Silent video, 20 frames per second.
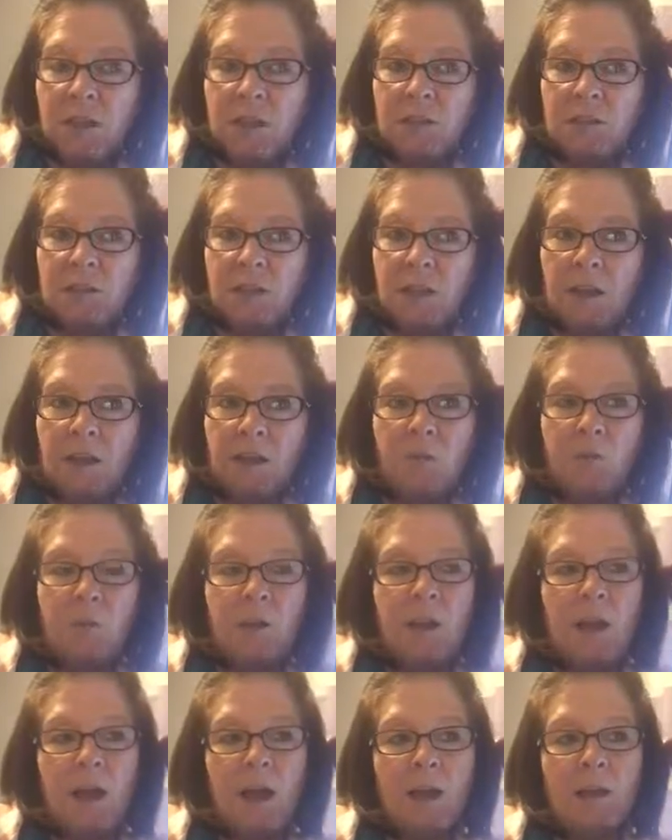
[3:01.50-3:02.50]
that day.
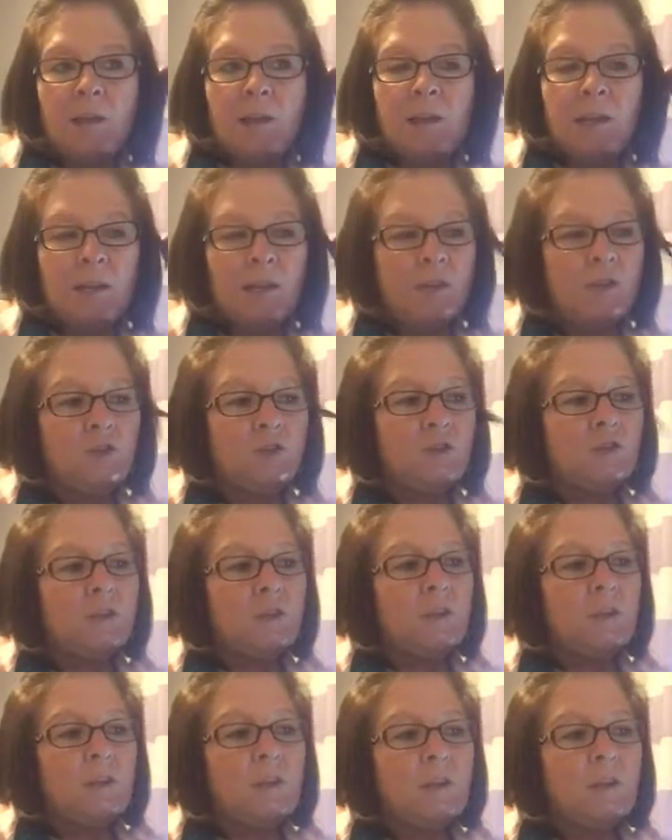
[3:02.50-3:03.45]
We had each